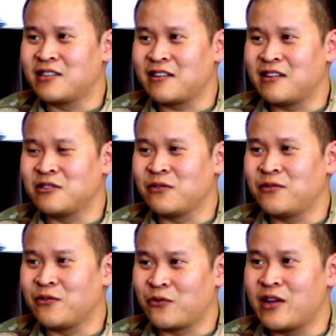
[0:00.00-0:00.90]
the technology
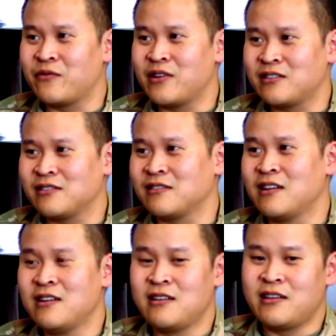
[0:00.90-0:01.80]
field for aviation,
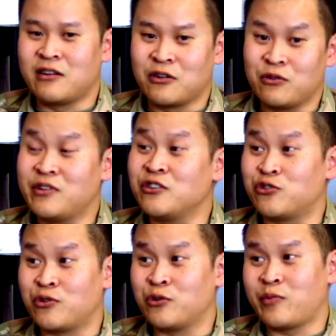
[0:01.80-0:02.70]
including
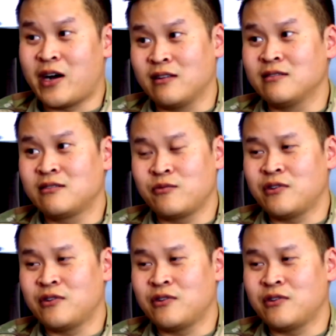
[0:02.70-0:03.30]
drone pilots.